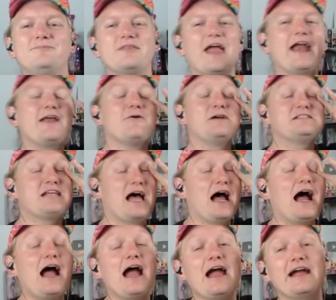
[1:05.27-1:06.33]
Anyways,
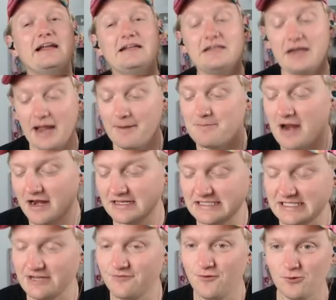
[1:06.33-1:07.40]
I am not a
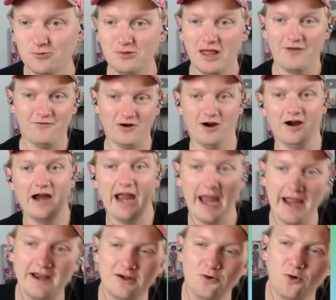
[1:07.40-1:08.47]
seafood lover,
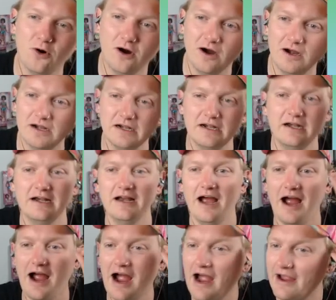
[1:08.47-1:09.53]
and or
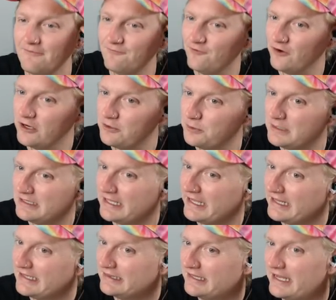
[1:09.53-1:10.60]
I frequently
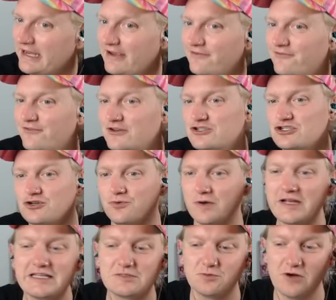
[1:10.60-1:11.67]
leave
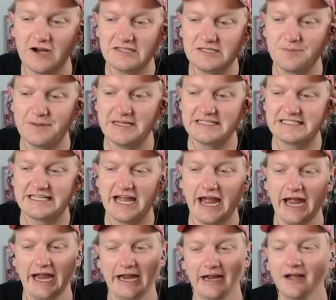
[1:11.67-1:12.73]
Cherie's recipes
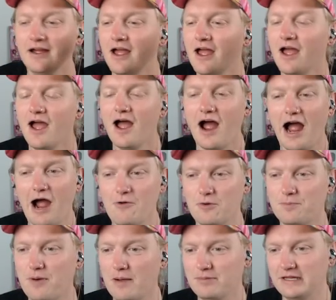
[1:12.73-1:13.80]
saying I would
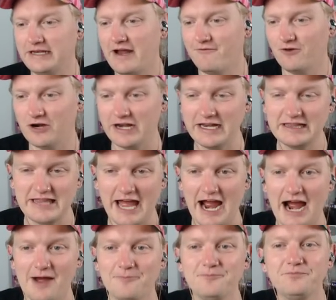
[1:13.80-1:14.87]
probably never eat
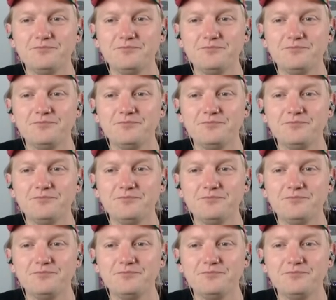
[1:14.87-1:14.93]
that.